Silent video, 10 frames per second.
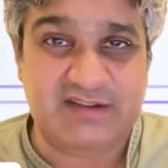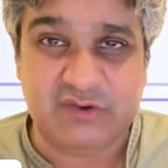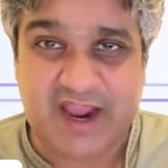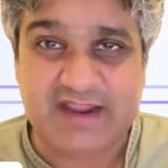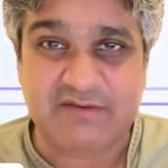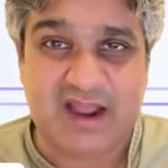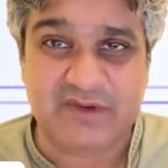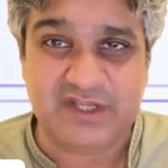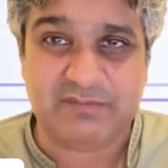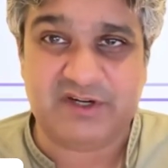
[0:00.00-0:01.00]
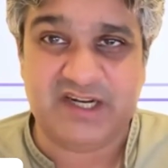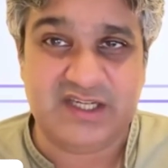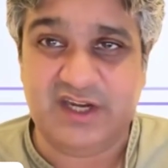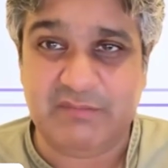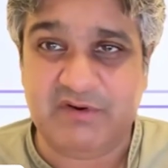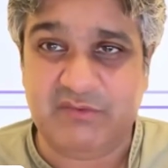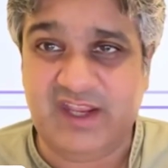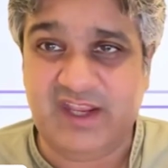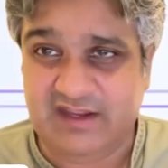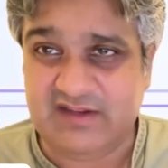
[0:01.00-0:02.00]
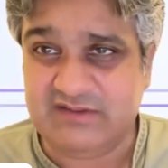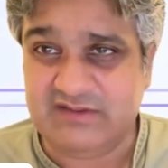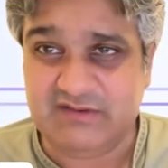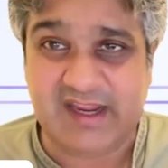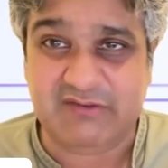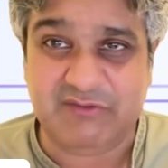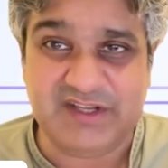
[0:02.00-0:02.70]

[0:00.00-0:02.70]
So 5 hours per engineer per week is like